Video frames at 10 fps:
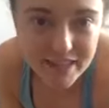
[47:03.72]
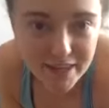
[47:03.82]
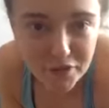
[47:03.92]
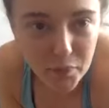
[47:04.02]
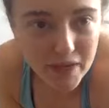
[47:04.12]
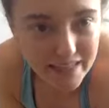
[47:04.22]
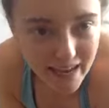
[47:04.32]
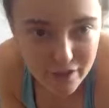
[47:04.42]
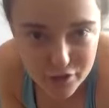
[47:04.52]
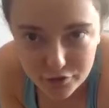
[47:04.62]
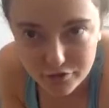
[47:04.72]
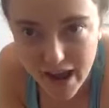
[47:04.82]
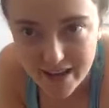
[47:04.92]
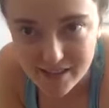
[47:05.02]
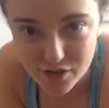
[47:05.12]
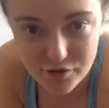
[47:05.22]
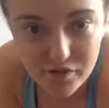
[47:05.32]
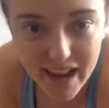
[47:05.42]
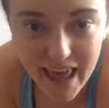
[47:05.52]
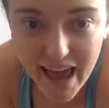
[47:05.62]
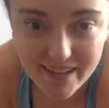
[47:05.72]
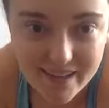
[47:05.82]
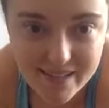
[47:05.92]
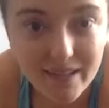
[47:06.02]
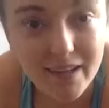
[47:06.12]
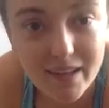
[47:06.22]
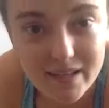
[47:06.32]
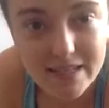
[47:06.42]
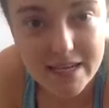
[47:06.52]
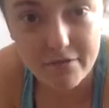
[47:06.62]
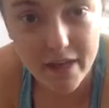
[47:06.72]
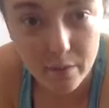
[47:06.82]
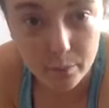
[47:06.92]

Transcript: take the weekend to rest and relax, see if they